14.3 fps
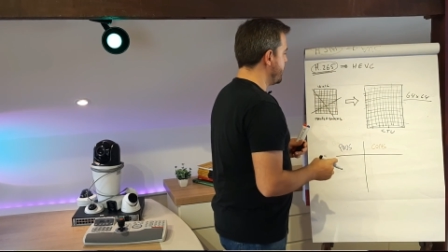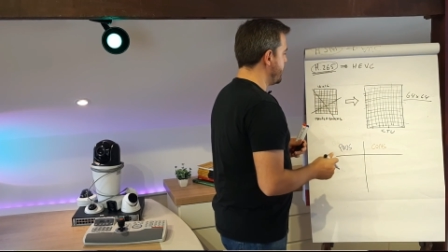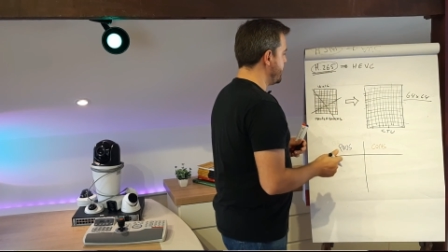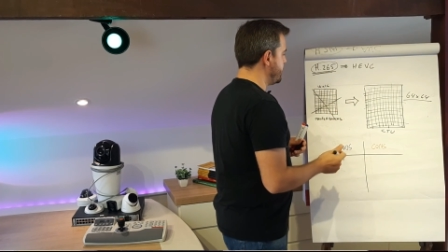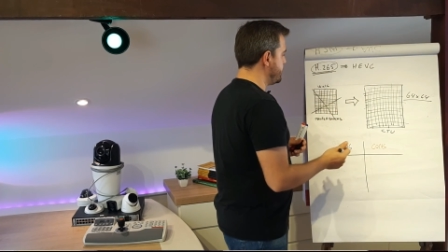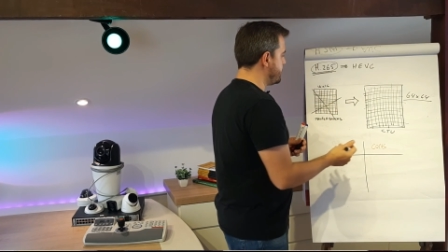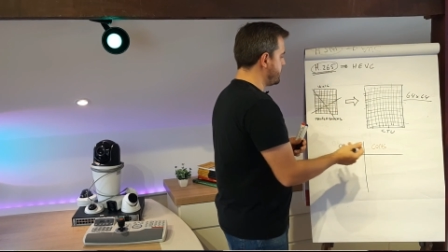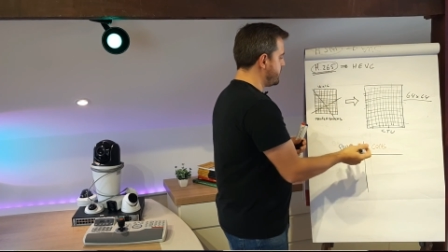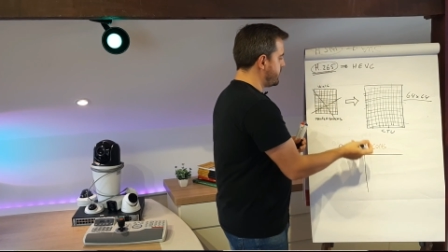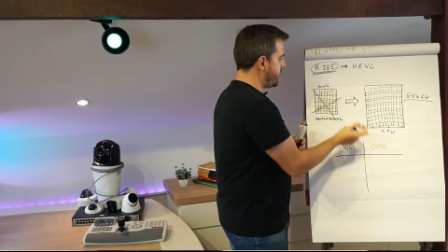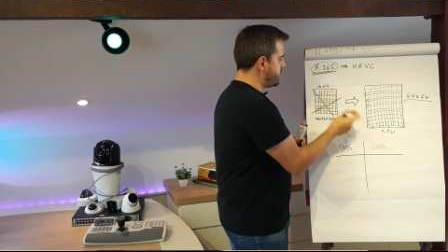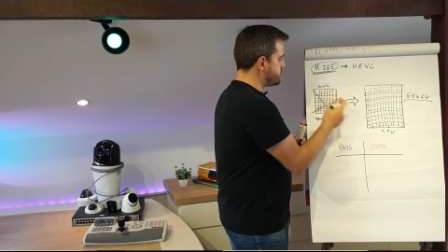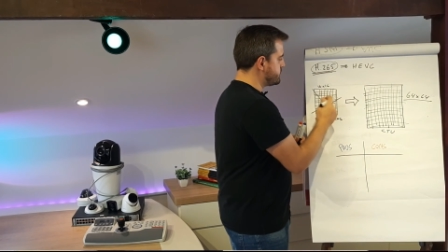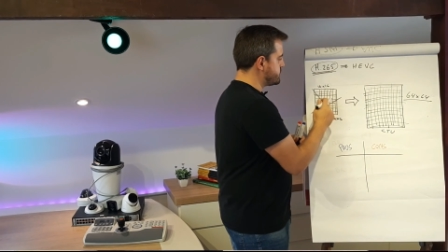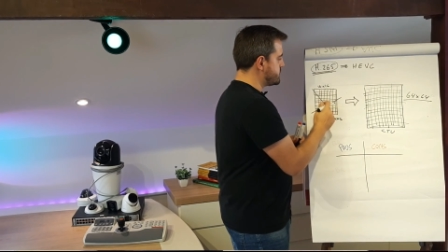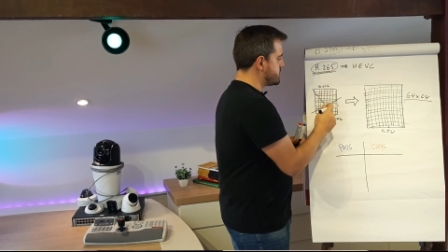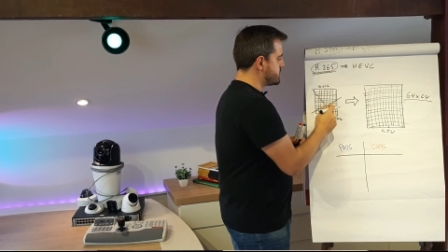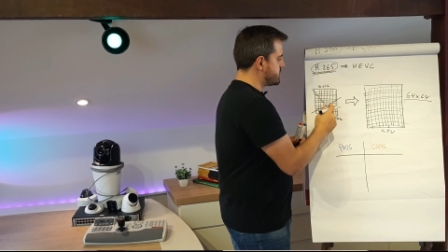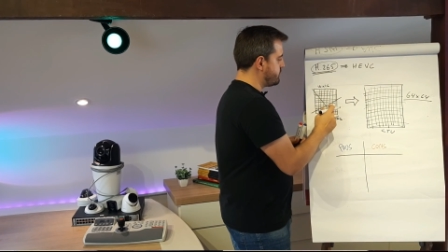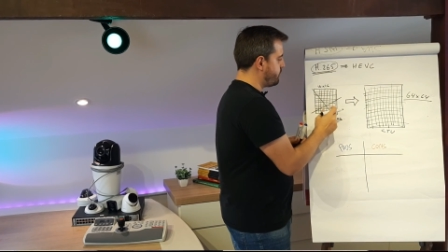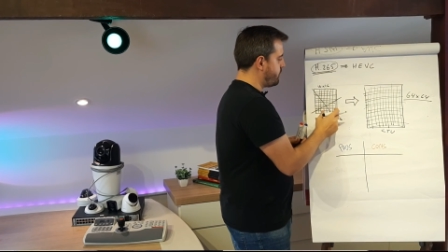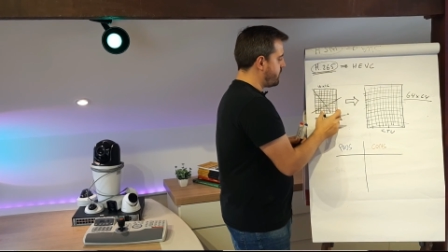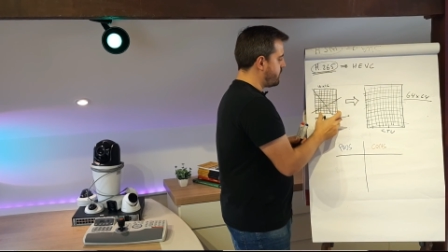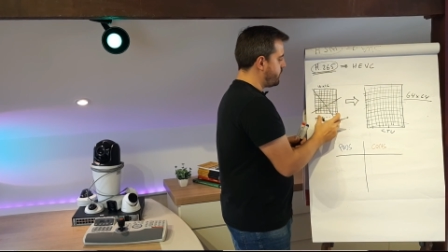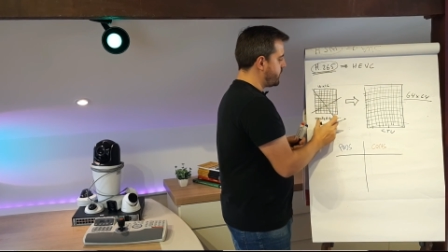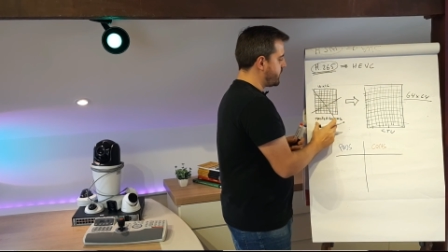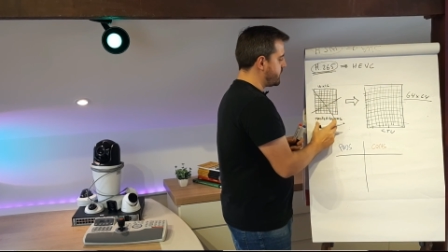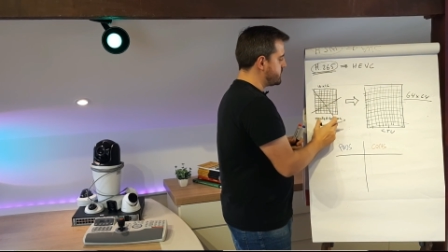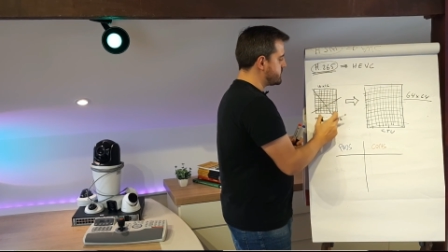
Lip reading: In the H.264 we can